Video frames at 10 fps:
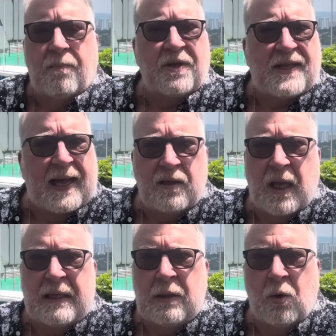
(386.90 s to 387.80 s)
But that
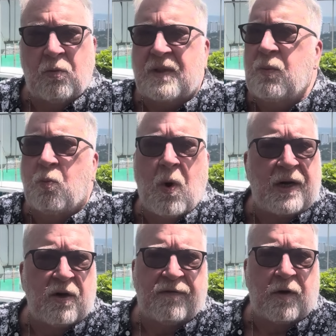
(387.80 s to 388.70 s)
landlord was
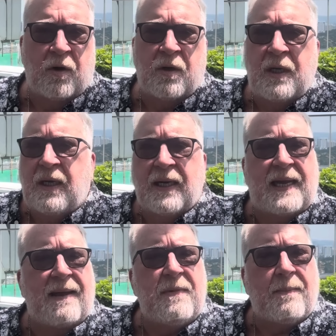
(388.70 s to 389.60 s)
wonderful,
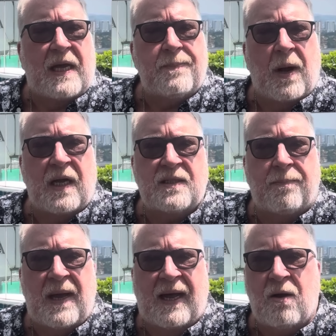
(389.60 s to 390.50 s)
gave me my
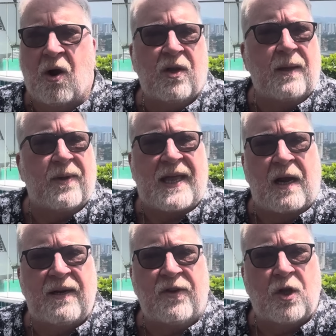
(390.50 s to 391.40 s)
deposit back hardly
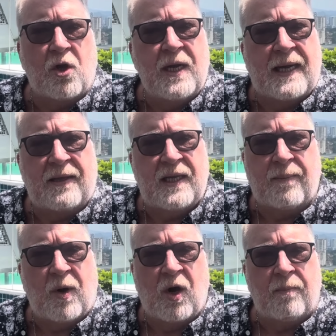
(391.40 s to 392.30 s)
without even looking at the
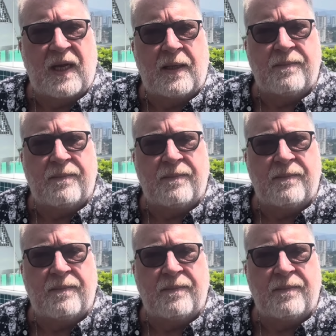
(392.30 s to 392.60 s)
apartment,